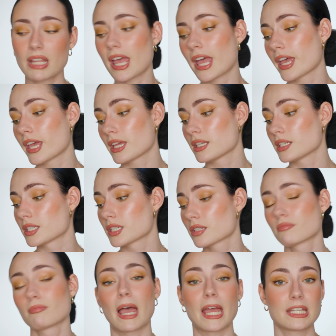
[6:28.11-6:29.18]
and
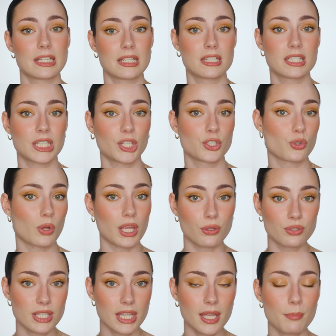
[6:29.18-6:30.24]
I did enjoy
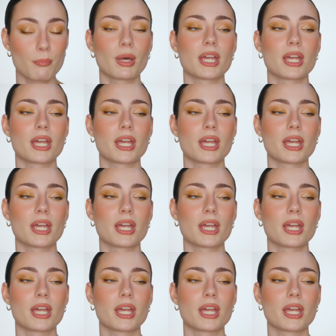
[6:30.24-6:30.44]
using it,